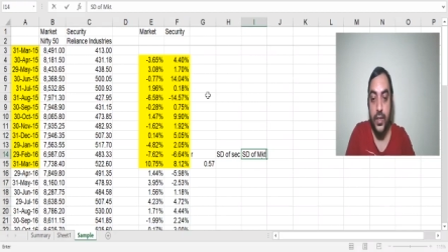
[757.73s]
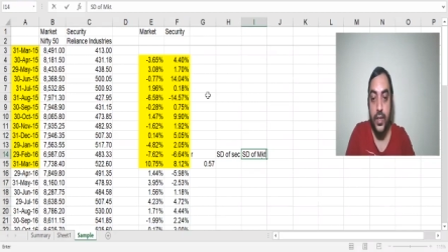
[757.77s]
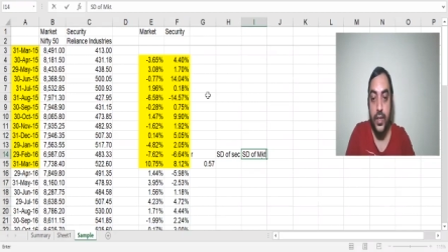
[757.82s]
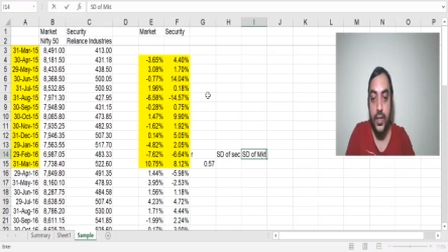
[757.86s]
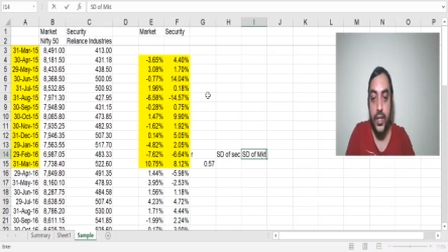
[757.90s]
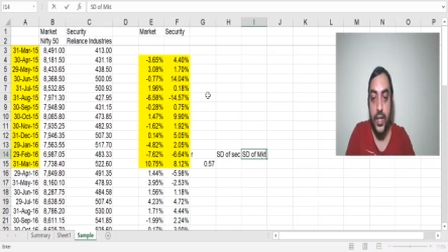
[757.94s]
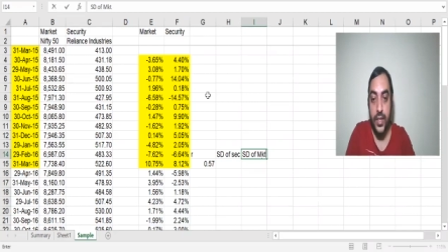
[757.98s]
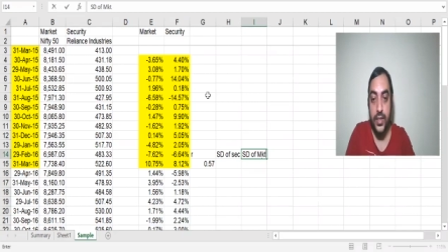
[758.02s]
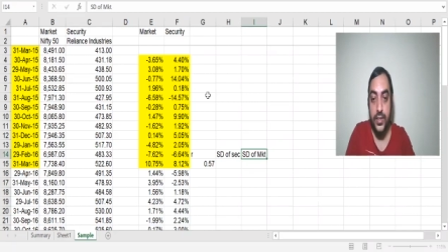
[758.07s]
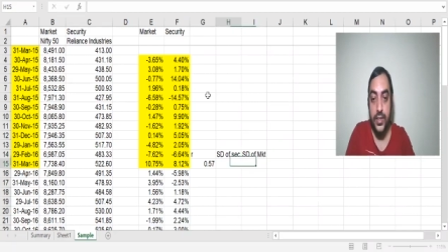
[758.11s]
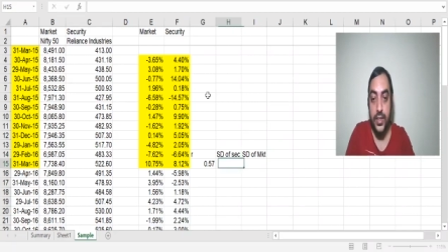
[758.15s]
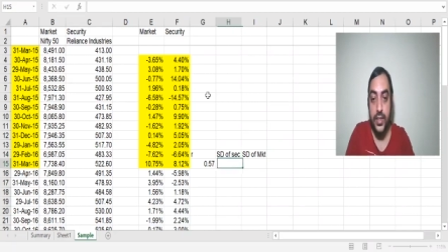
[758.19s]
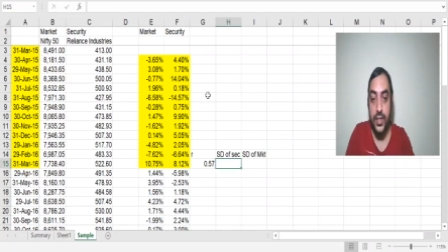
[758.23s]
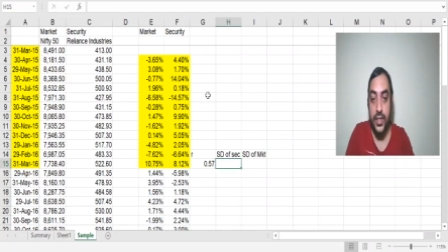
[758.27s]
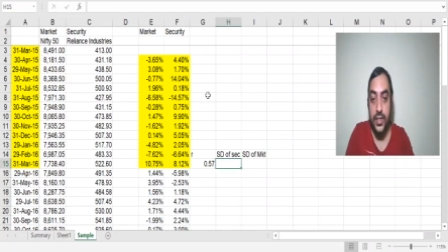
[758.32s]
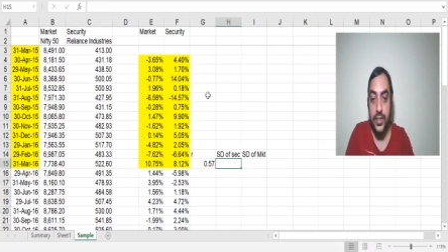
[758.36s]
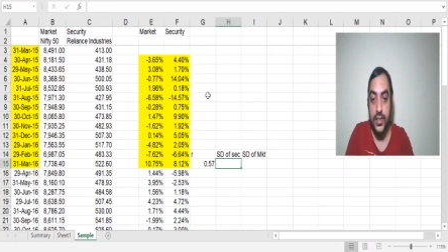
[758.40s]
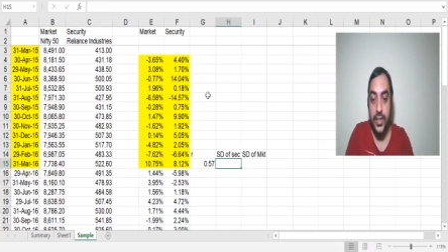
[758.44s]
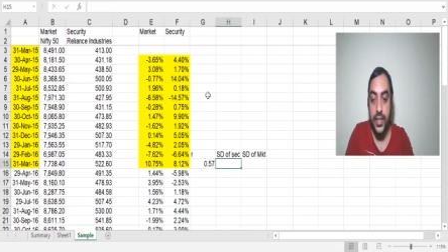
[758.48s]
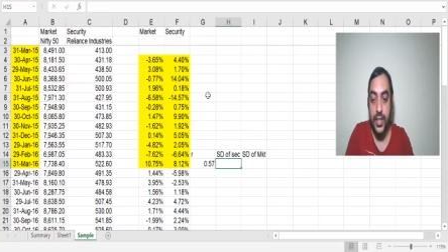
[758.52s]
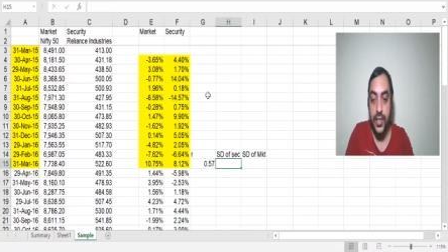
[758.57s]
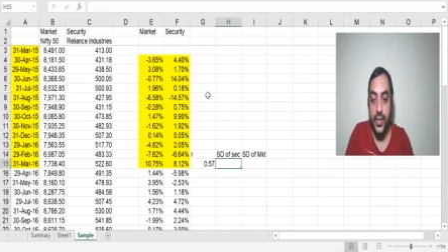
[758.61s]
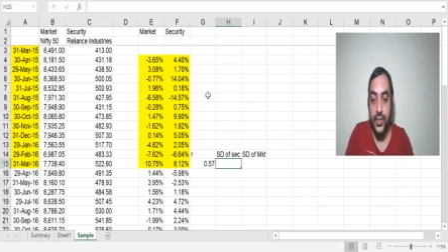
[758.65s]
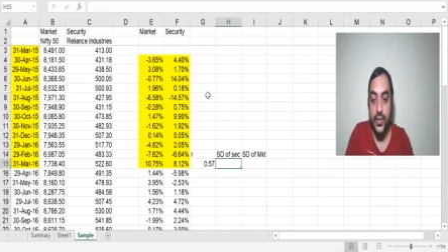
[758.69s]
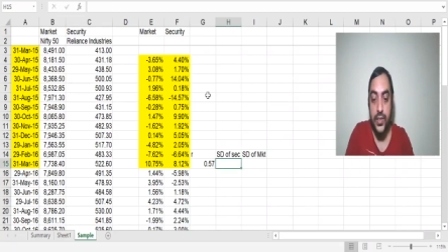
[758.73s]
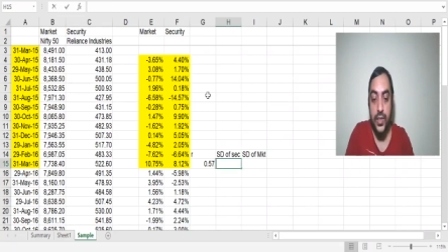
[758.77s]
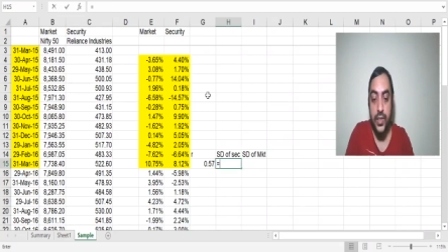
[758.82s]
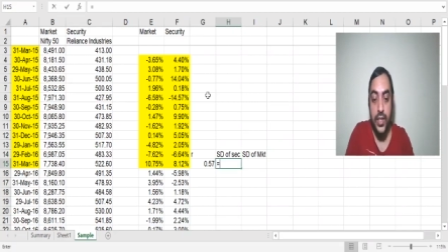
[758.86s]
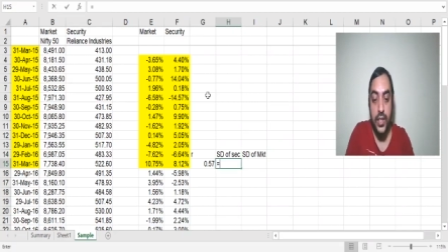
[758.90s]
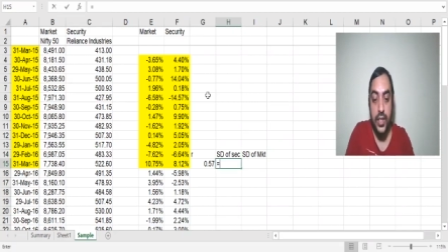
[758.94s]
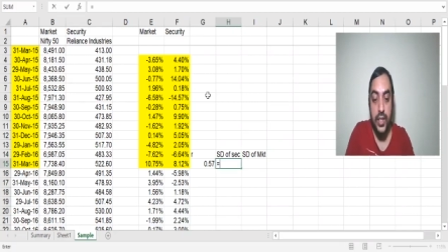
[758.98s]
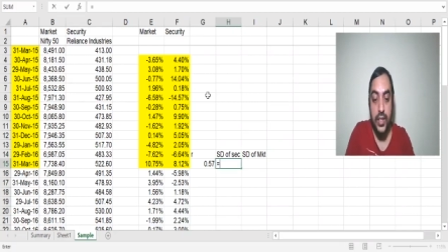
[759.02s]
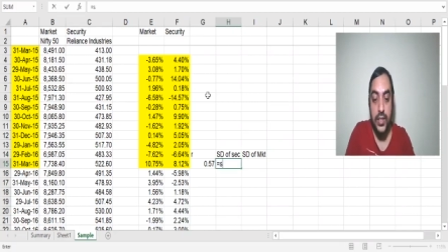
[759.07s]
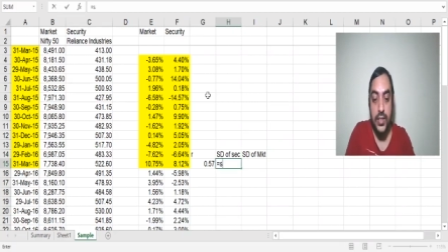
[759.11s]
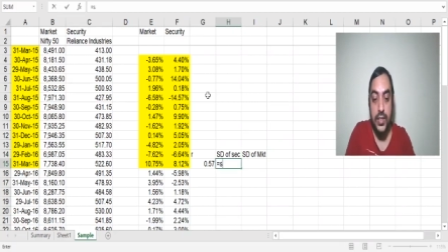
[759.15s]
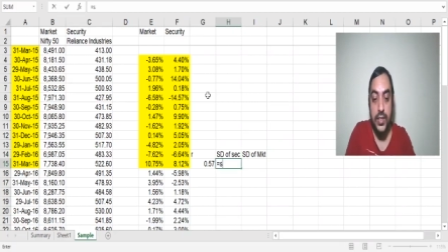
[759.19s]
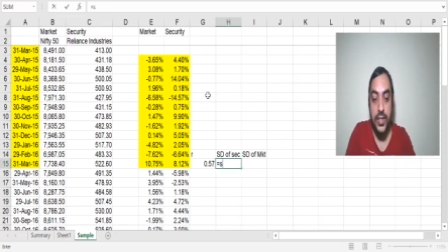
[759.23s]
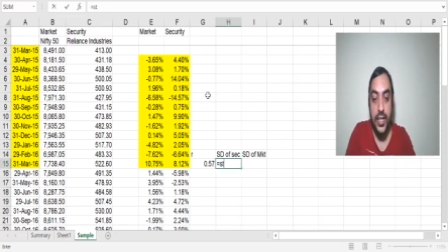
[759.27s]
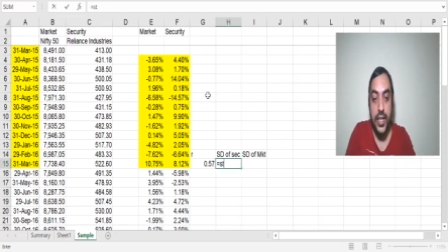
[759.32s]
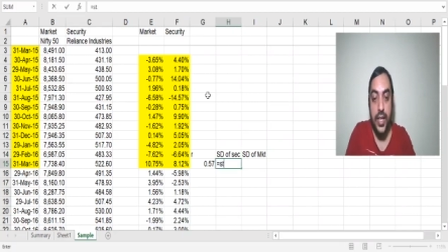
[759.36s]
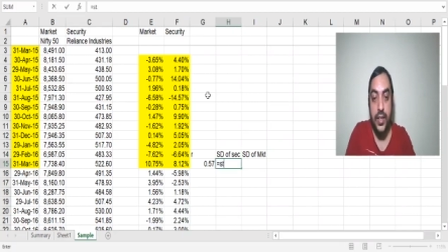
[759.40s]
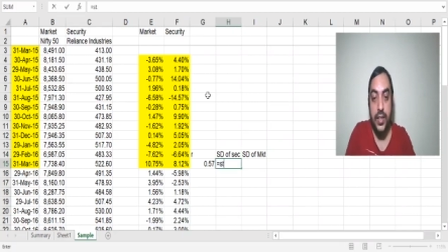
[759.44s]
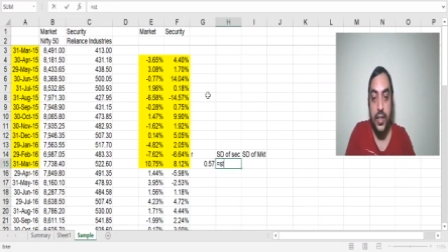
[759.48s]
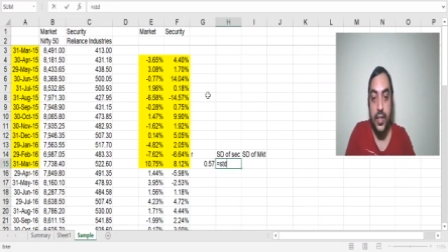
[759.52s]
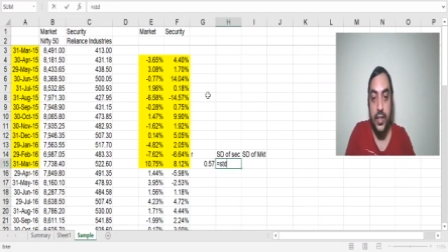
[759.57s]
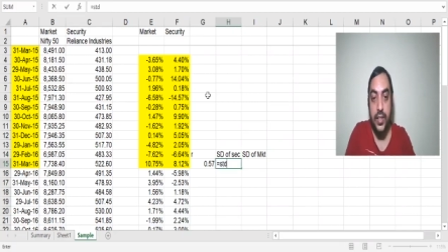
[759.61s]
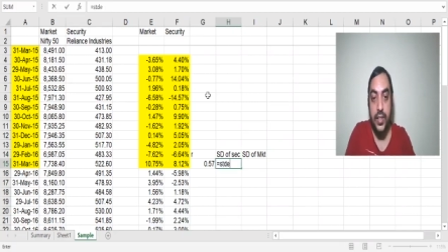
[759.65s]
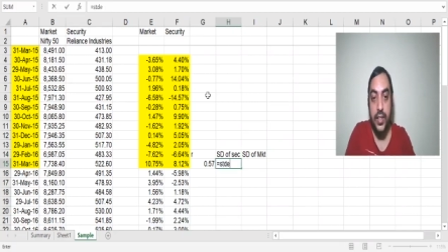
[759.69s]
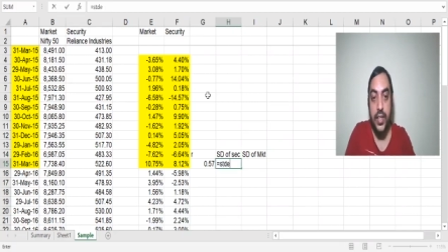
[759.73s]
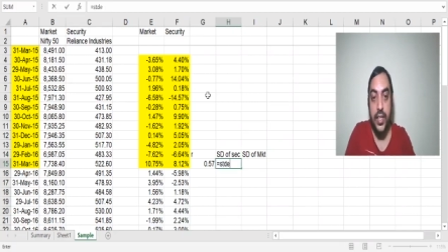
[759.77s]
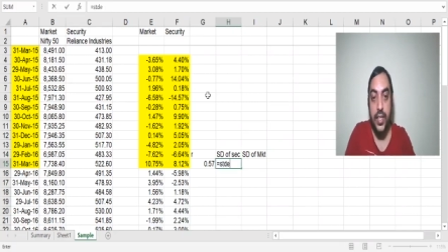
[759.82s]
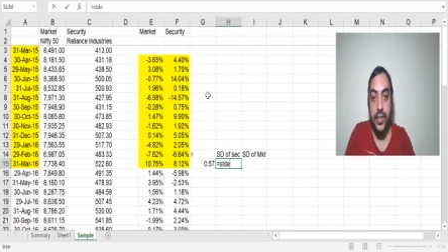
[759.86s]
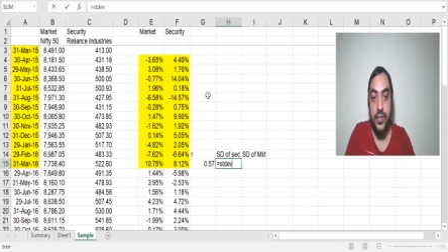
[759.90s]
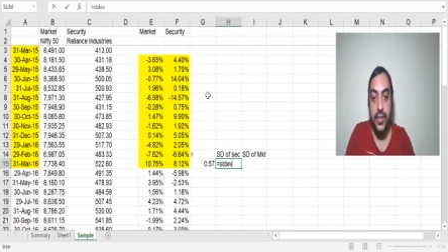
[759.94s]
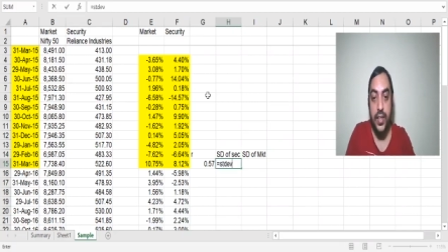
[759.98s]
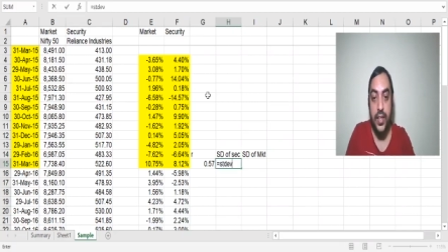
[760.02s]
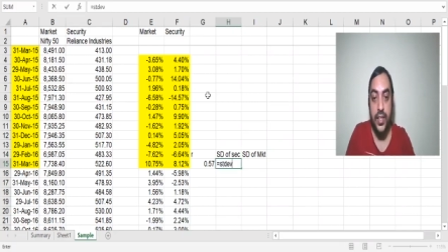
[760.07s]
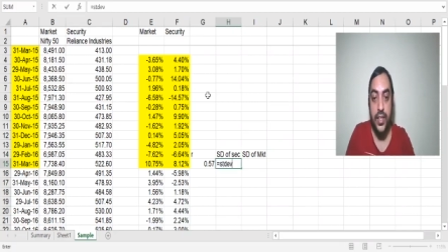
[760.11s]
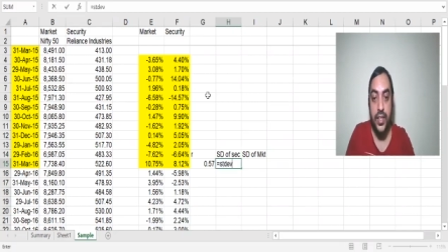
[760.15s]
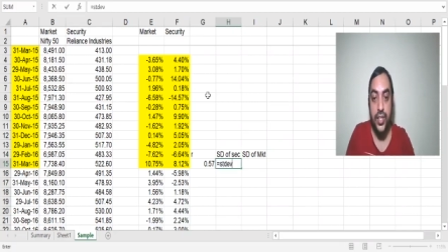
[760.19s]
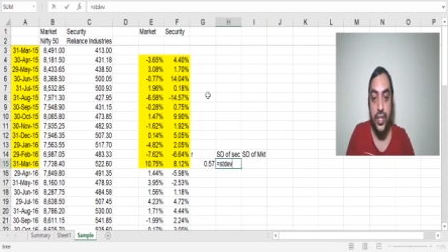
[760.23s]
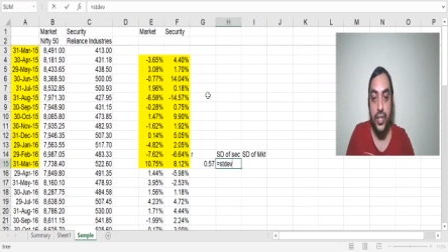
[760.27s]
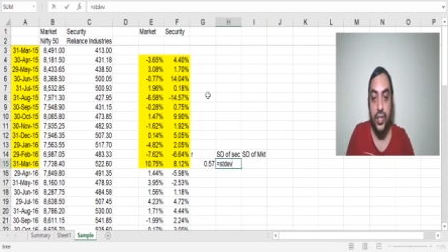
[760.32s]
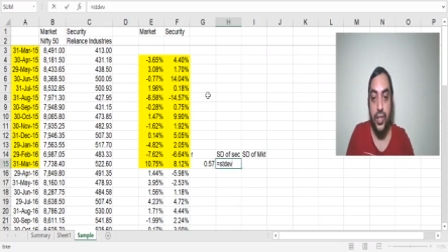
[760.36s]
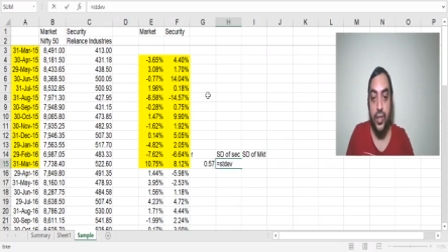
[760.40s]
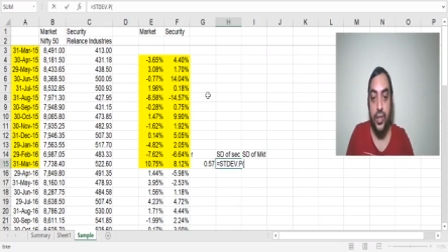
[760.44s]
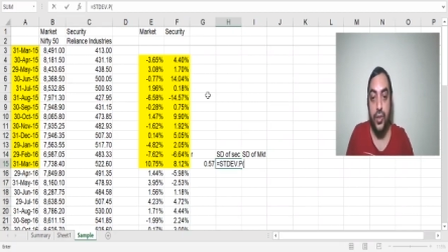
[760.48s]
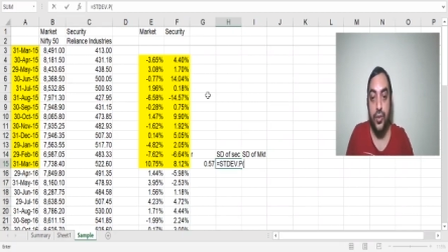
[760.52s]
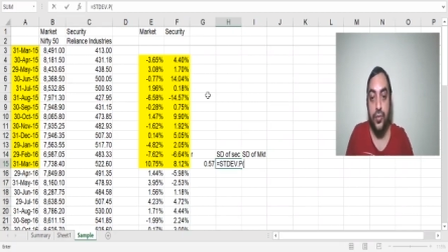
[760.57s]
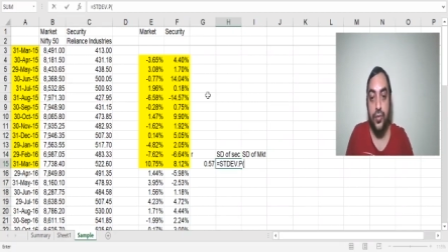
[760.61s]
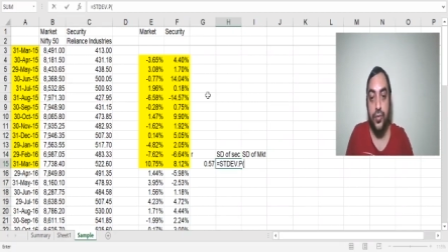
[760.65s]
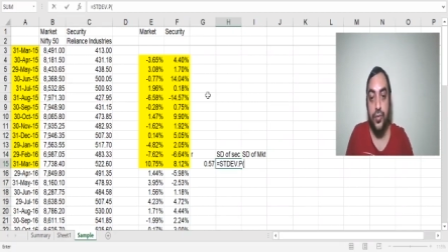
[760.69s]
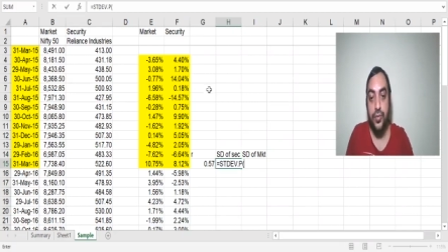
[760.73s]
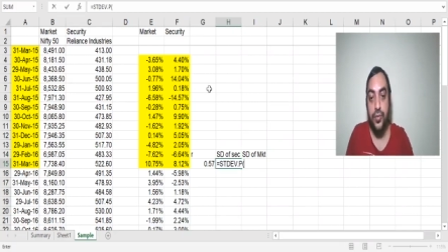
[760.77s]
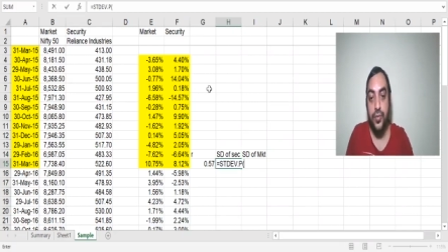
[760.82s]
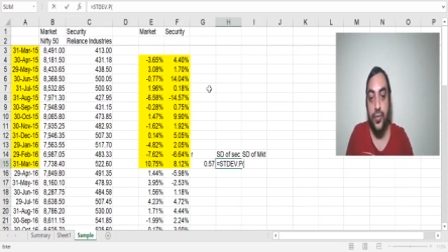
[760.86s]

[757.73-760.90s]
In this case, standard deviation of